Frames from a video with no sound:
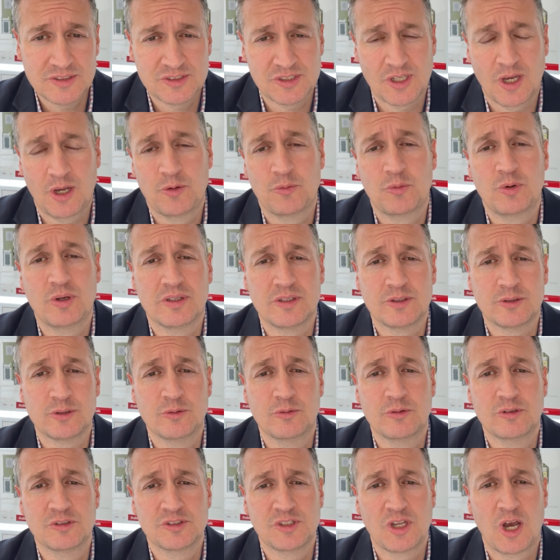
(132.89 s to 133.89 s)
So a really good
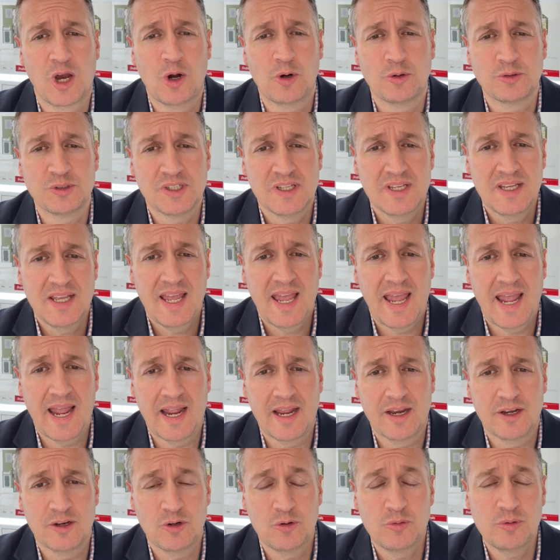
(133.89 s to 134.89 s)
result
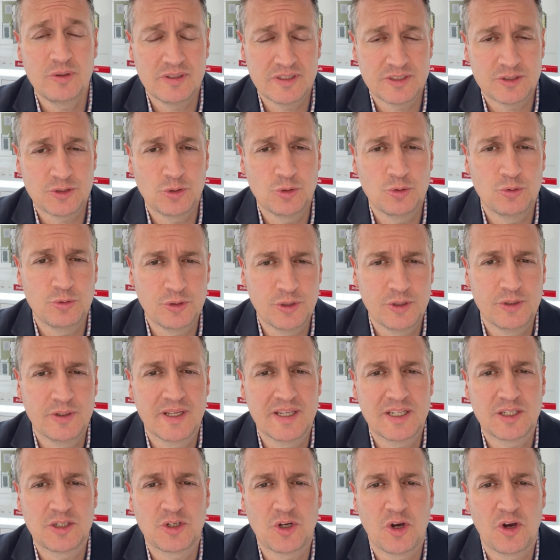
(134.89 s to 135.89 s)
and a really cool,
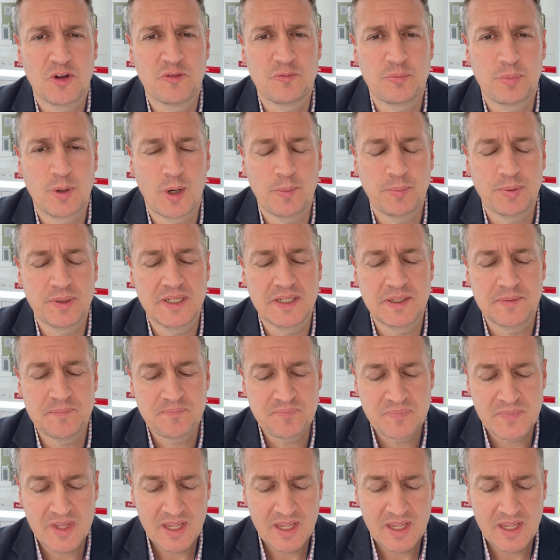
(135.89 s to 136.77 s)
unique kind of property.